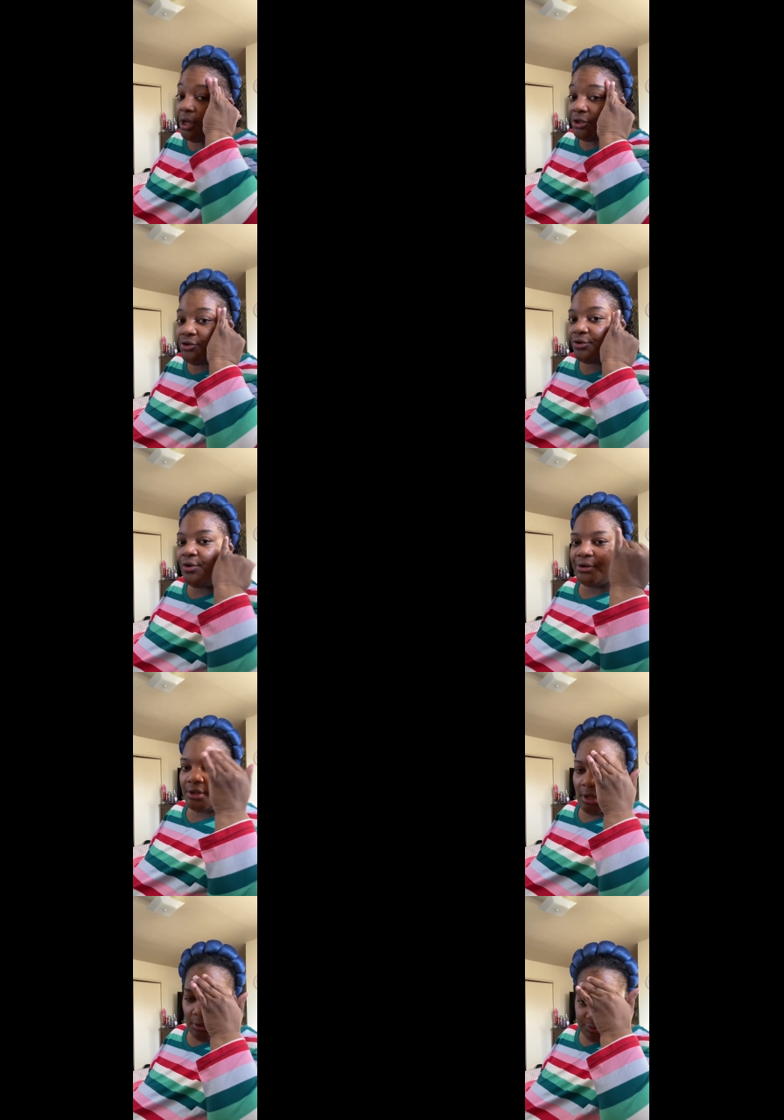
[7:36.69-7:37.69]
you're going to
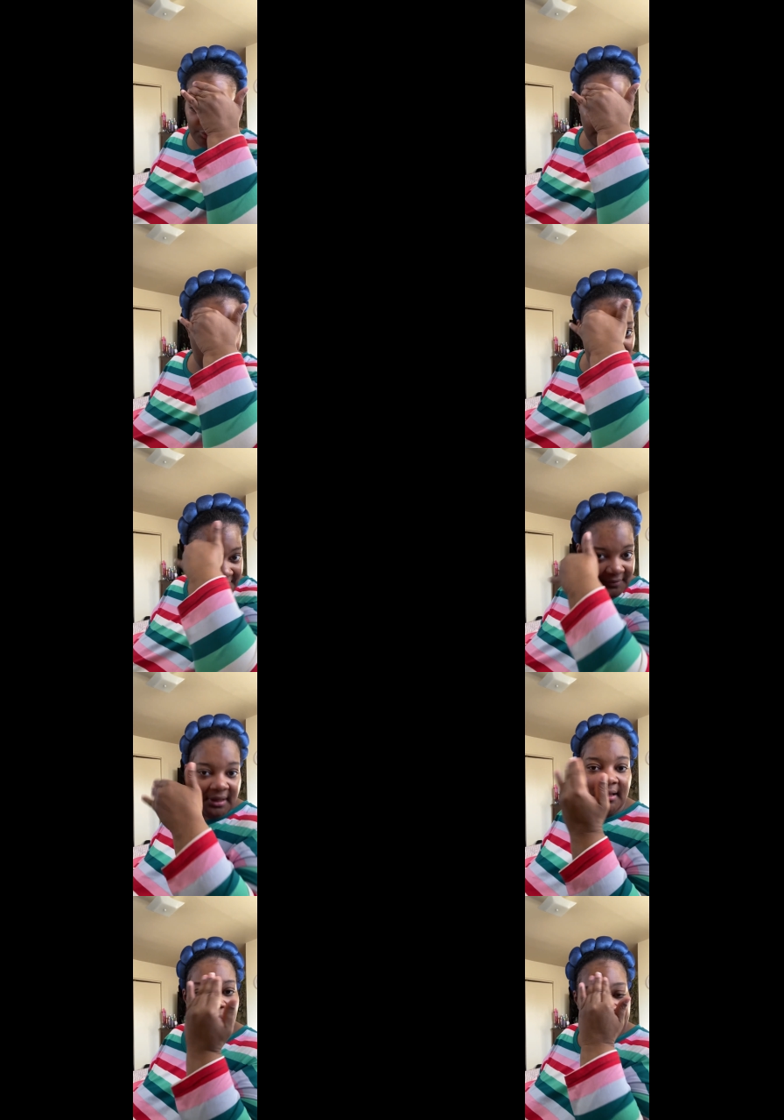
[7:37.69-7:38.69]
go through life
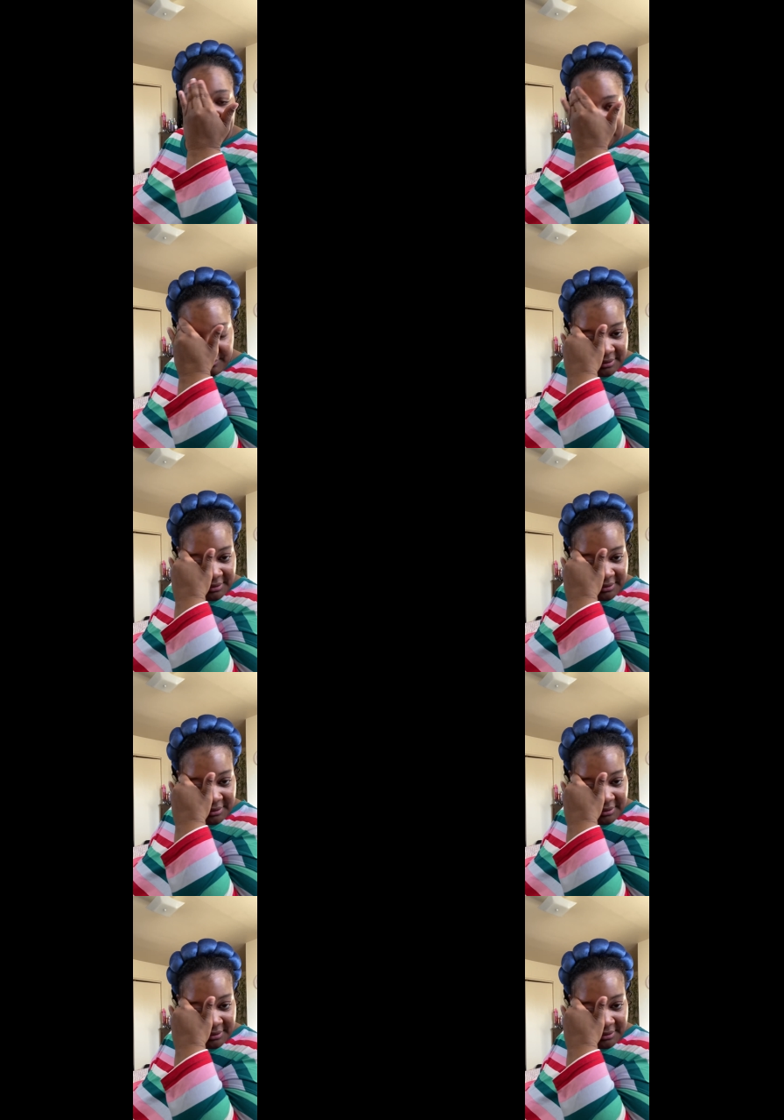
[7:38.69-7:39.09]
and life is going